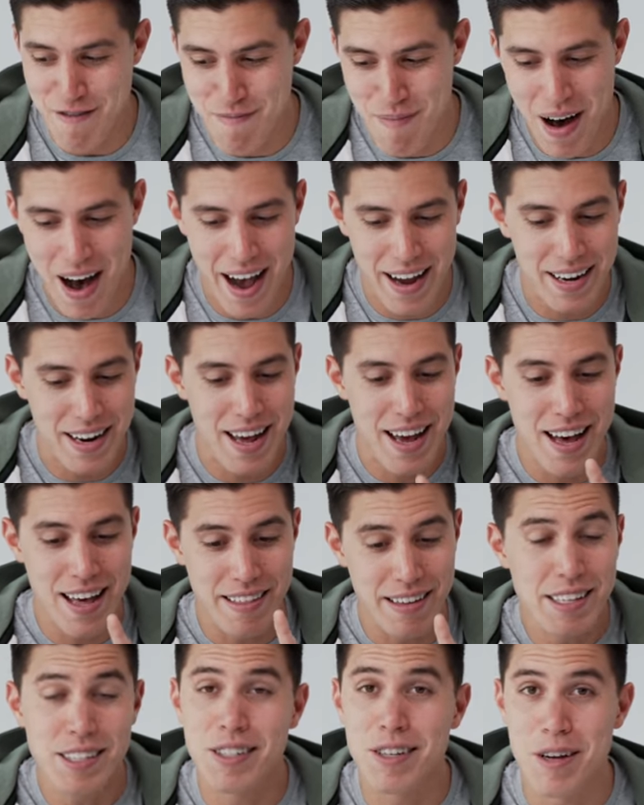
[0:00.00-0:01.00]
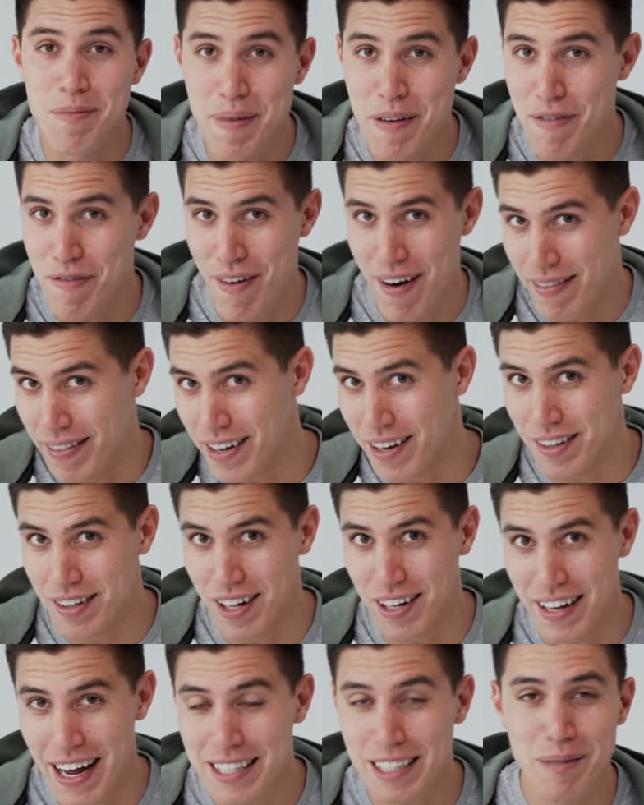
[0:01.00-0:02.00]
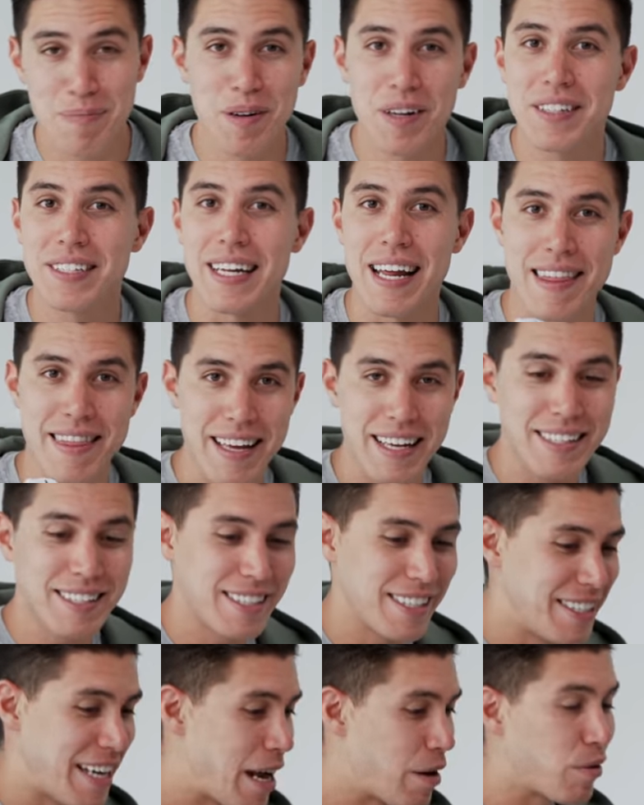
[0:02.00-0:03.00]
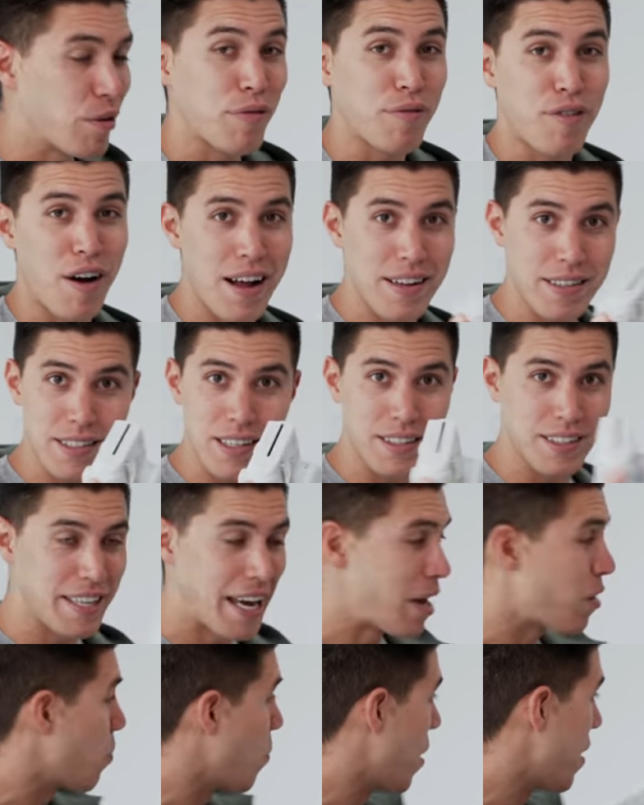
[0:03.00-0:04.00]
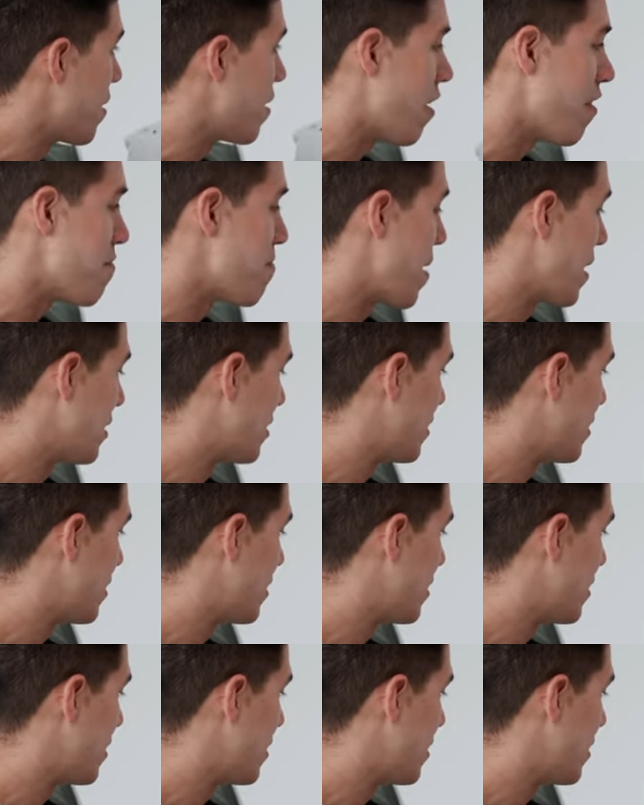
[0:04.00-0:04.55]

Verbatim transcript: of mine. These could be fun little collectibles, things to take with friends. I'll take one of my